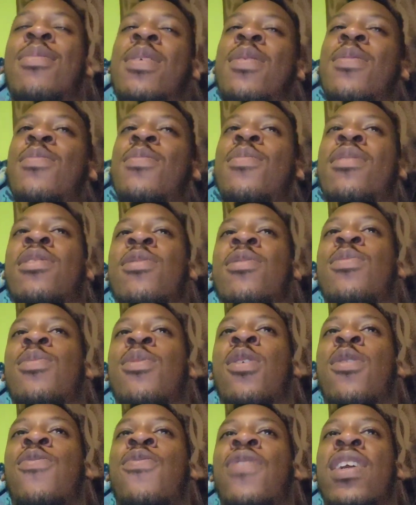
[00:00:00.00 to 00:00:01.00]
I mean, was
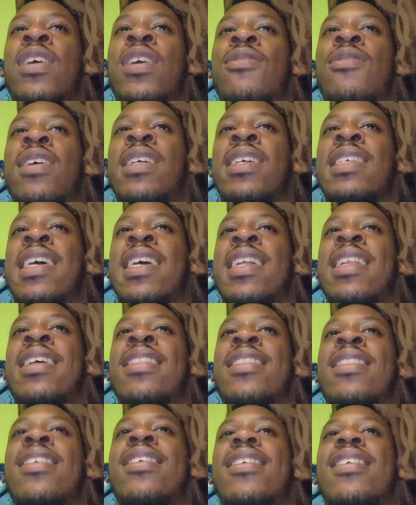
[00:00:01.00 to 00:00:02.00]
more fun
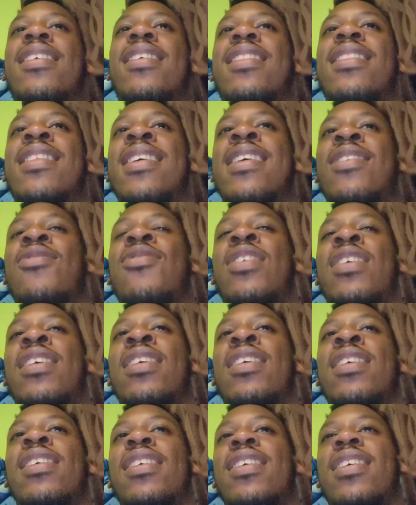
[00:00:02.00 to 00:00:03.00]
orientated than
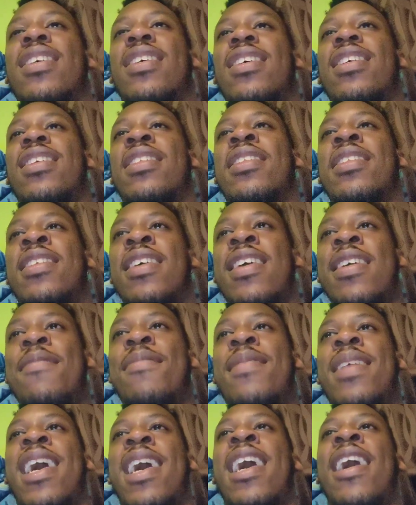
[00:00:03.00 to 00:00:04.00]
try to
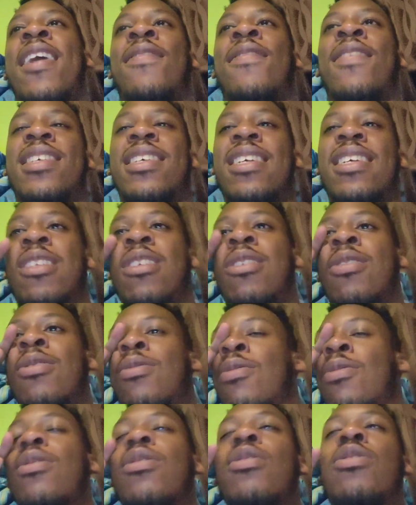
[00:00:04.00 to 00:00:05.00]
deep dive listen
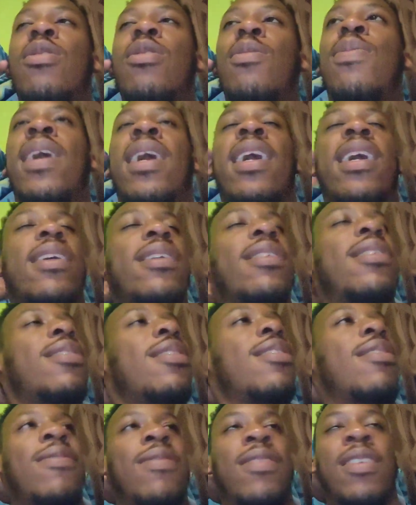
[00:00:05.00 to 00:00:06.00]
to
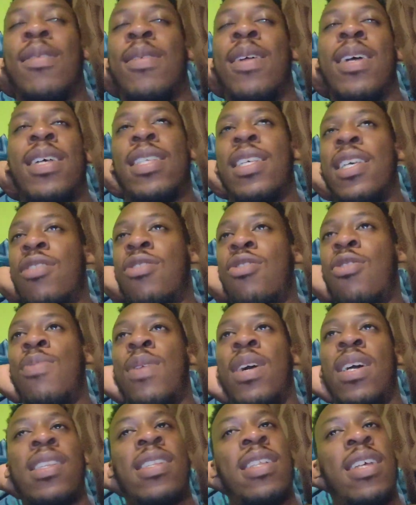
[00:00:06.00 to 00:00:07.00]
Tupac's. Like, I'm not saying
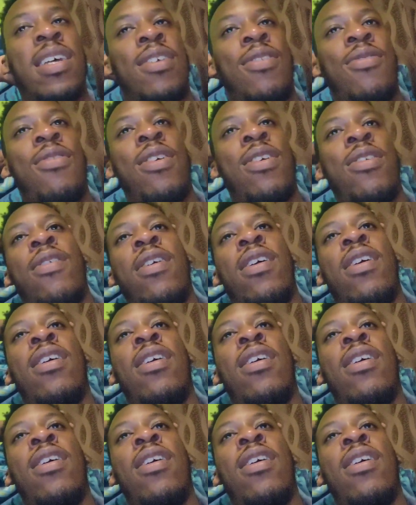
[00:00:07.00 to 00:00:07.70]
Tupac's not a great